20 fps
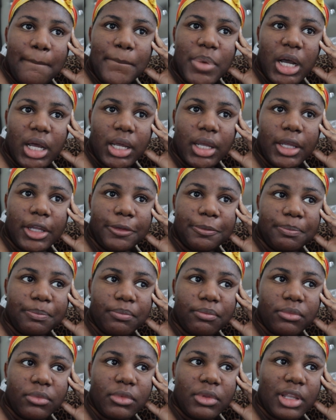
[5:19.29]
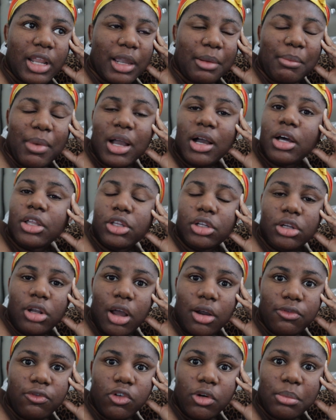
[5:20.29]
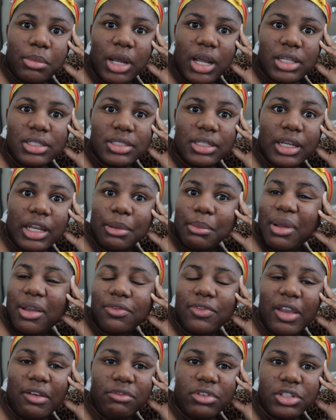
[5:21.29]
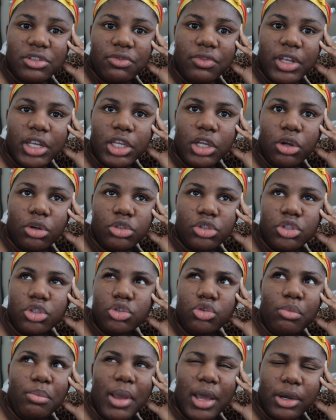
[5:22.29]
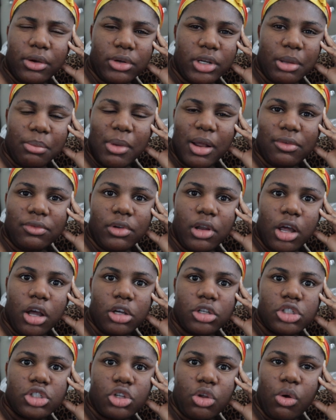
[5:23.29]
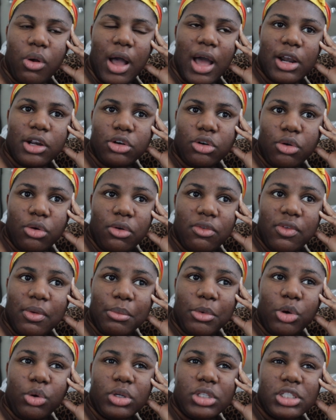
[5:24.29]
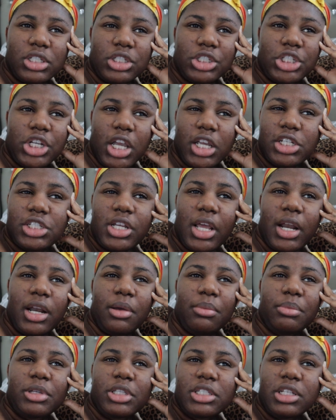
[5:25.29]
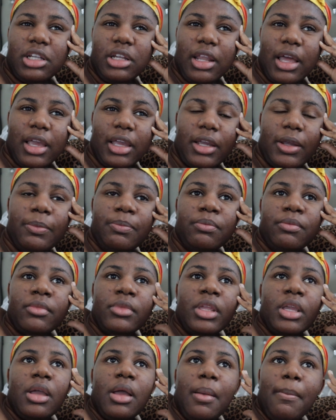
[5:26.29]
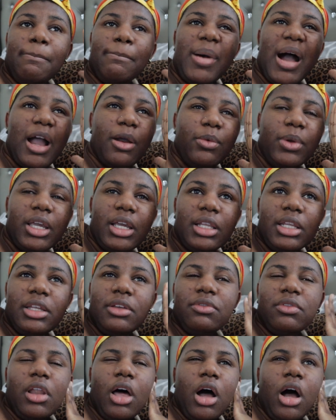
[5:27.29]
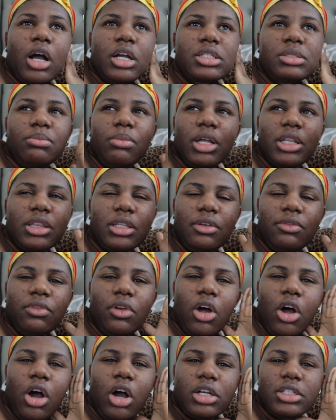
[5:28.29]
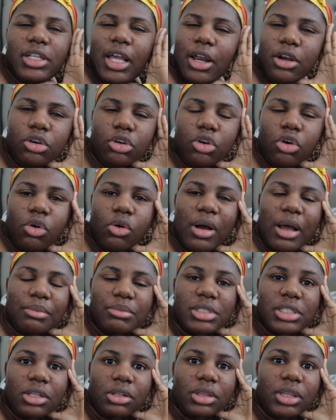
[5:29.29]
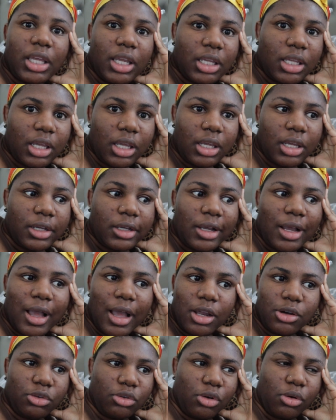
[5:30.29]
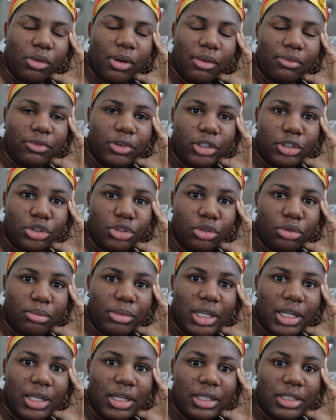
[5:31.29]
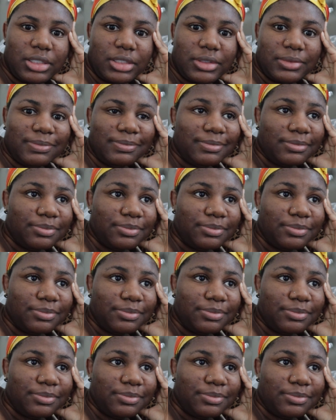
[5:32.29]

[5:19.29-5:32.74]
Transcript: but like my other long form content, like my favorites videos, do better than my vlogs. So I don't know if I'm going to change that up into like bi-weekly vlogs, monthly vlogs. I don't know. I'm still thinking. I don't know what I'm gonna do because